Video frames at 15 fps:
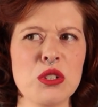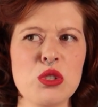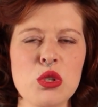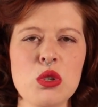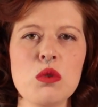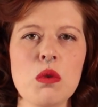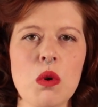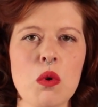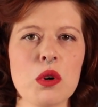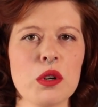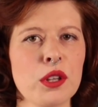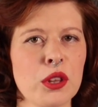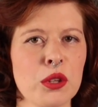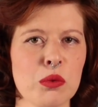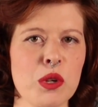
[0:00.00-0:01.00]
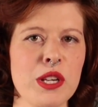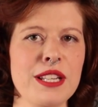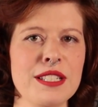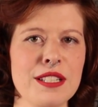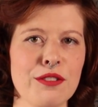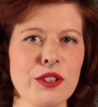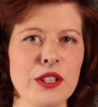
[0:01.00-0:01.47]
2 or
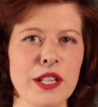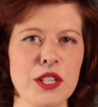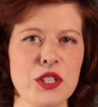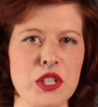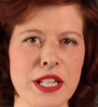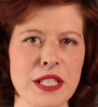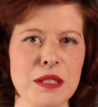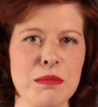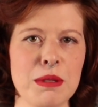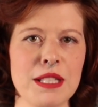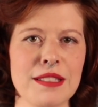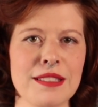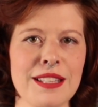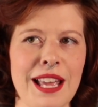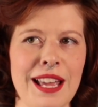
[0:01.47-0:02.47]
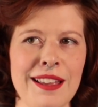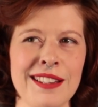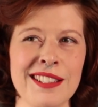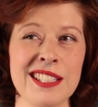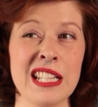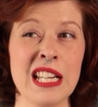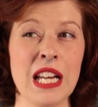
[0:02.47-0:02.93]
3 different adjustments
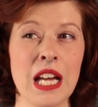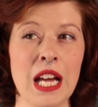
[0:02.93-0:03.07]
and